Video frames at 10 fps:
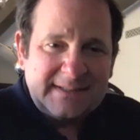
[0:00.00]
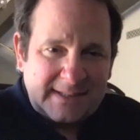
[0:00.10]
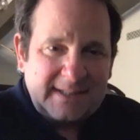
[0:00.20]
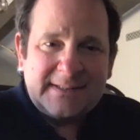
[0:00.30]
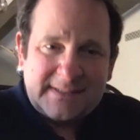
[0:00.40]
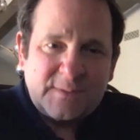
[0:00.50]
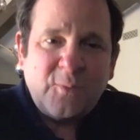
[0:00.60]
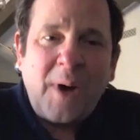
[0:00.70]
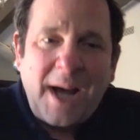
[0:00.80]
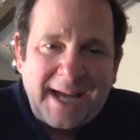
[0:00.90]
Say, this is
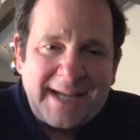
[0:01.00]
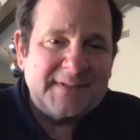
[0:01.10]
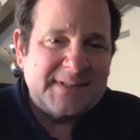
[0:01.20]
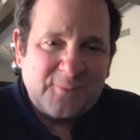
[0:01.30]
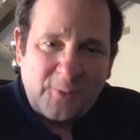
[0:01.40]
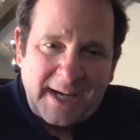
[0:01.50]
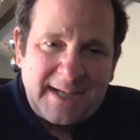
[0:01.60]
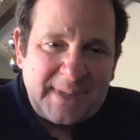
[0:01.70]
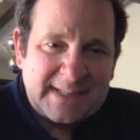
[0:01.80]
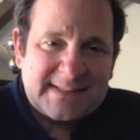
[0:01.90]
why, and this is why
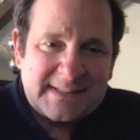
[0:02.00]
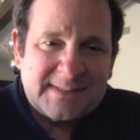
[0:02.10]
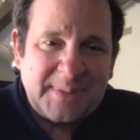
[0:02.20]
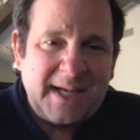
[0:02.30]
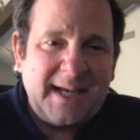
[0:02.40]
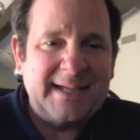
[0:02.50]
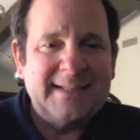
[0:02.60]
it makes sense to buy.